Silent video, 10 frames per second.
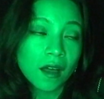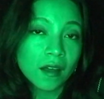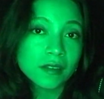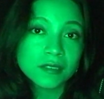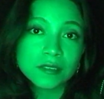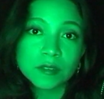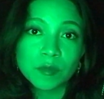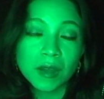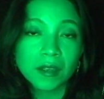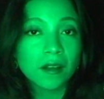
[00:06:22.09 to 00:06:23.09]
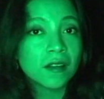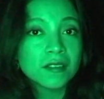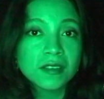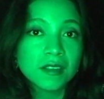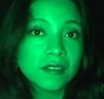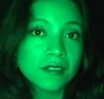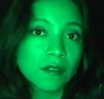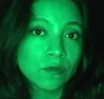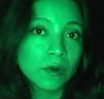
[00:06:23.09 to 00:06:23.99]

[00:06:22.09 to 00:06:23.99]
aunt or my cousins that